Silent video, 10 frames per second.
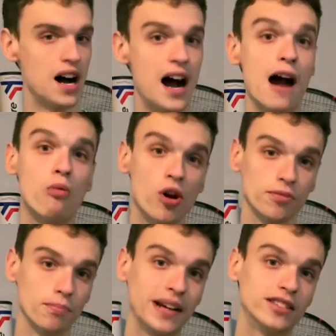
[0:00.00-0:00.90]
I
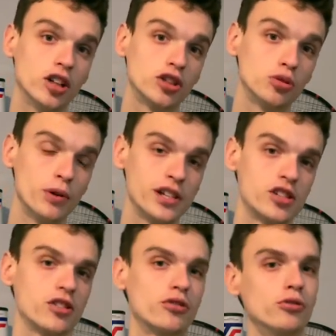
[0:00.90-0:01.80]
won't make the
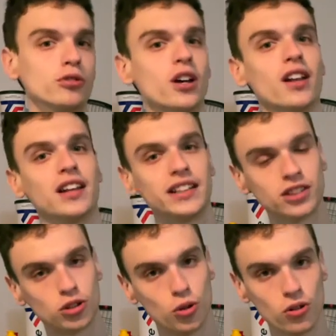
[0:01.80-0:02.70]
switch to the
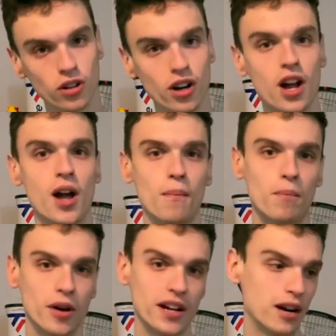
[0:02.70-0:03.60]
Lynx Tour,
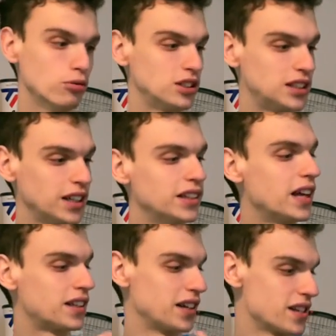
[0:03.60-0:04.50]
but I would say
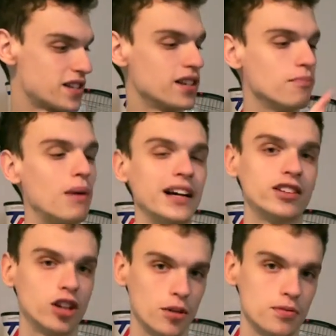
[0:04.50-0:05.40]
that it's in my
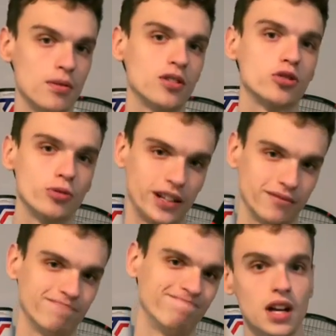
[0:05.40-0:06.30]
top
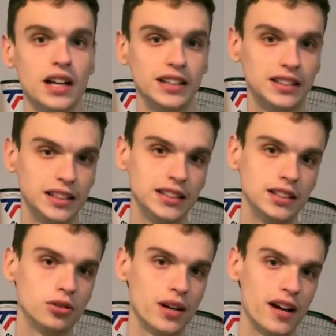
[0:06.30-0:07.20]
string. It's
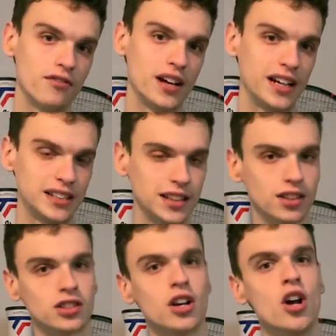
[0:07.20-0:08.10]
easy to have
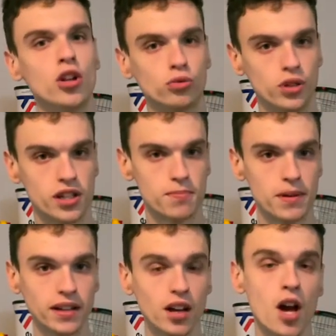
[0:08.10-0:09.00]
access to the
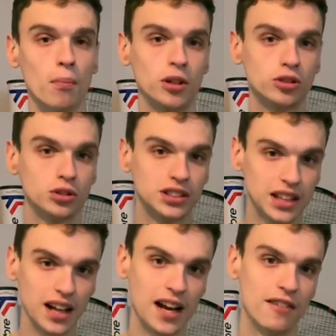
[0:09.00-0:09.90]
spin, but you
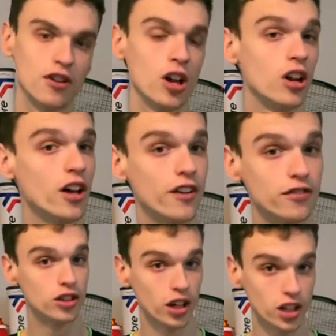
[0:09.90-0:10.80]
still have a lot
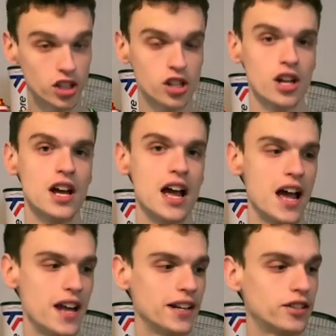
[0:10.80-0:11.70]
of touch.
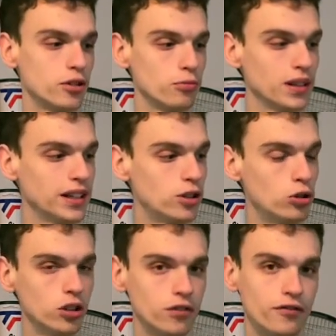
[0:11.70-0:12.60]
And it's a really good